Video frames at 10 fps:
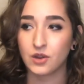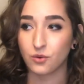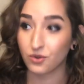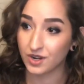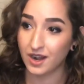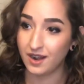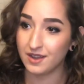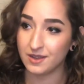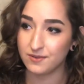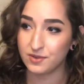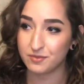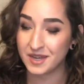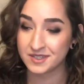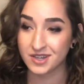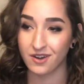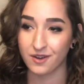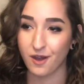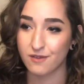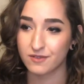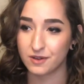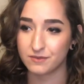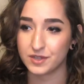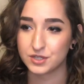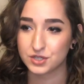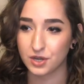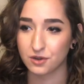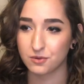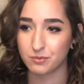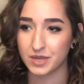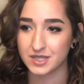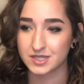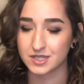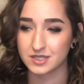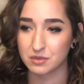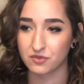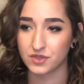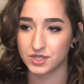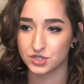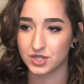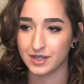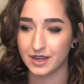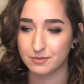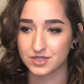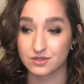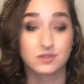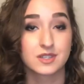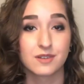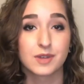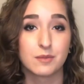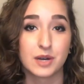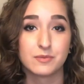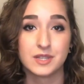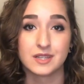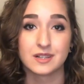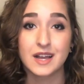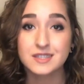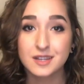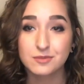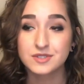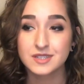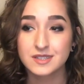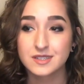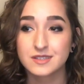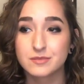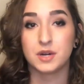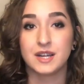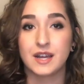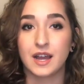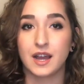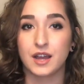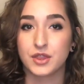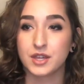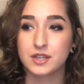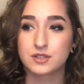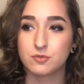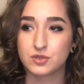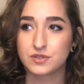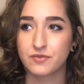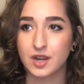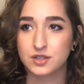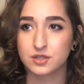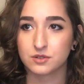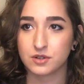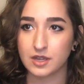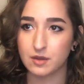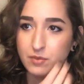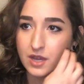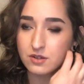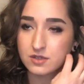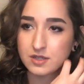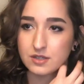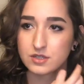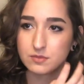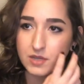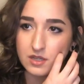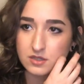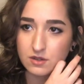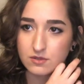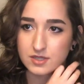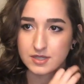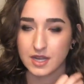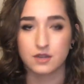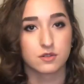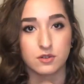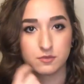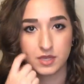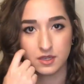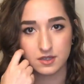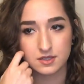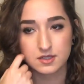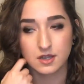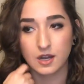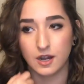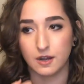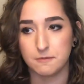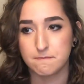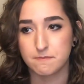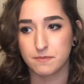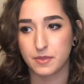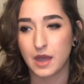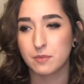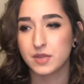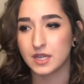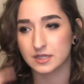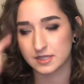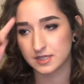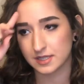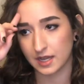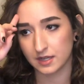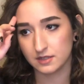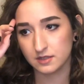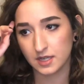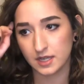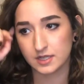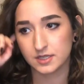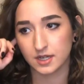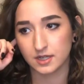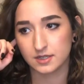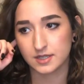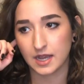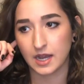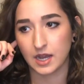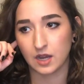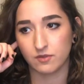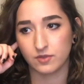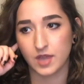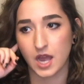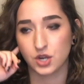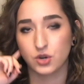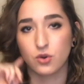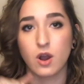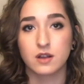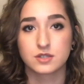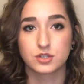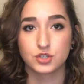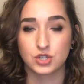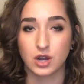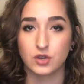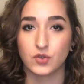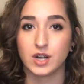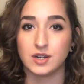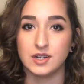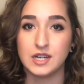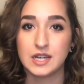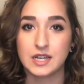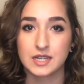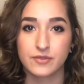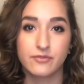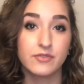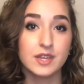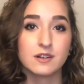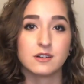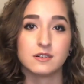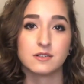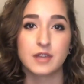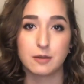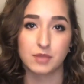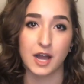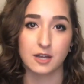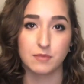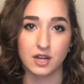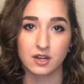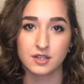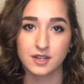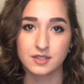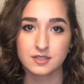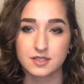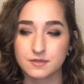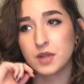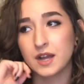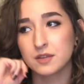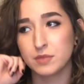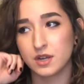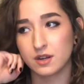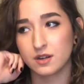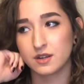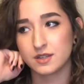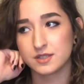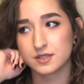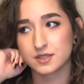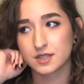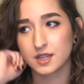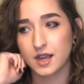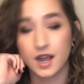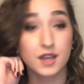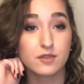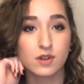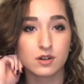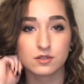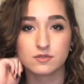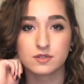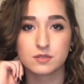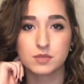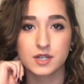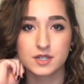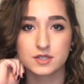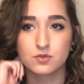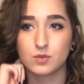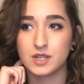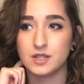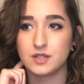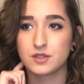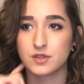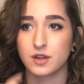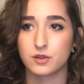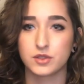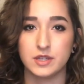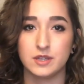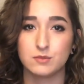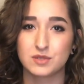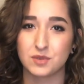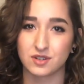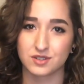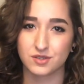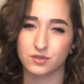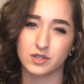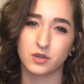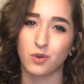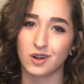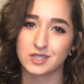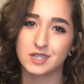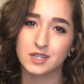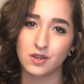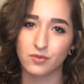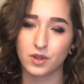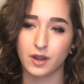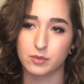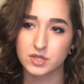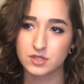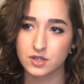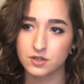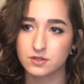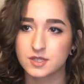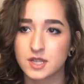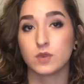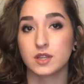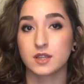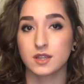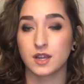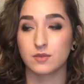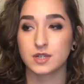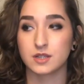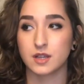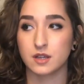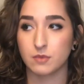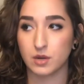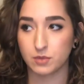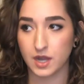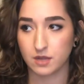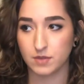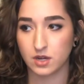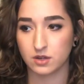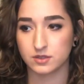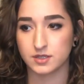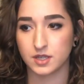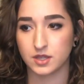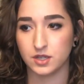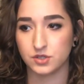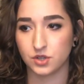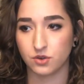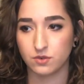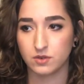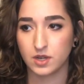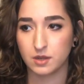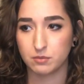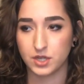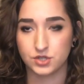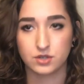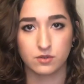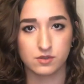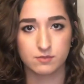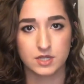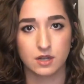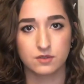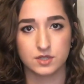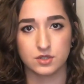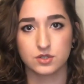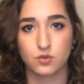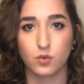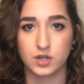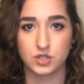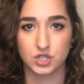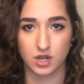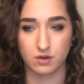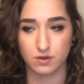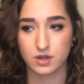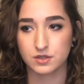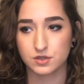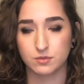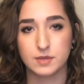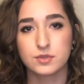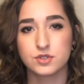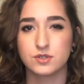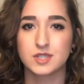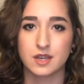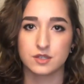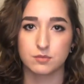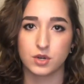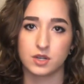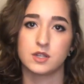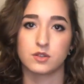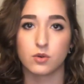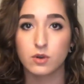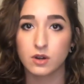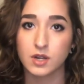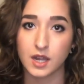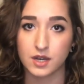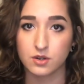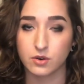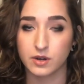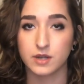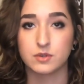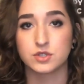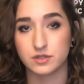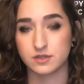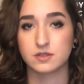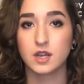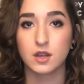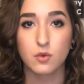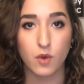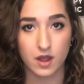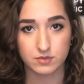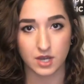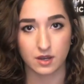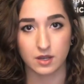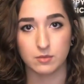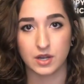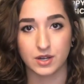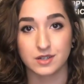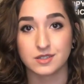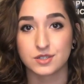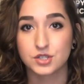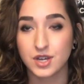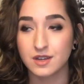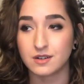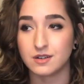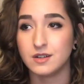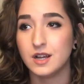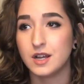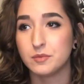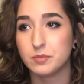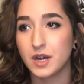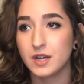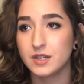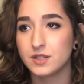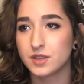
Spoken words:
Or not, if you've been turned off of this show based on some of the shitty episodes that have come up in the last couple seasons. But I think it's almost fair to look at Bandersnatch as being its own standalone piece. That being said, it does have that cross-genre feel that Black Mirror does. Black Mirror is kind of all over the place with their themes, but also the quality of their episodes. One thing that I really like about Black Mirror is that they don't pigeonhole themselves into one genre. So people do tend to put it in the horror category, which is why I'm talking about it on this channel, but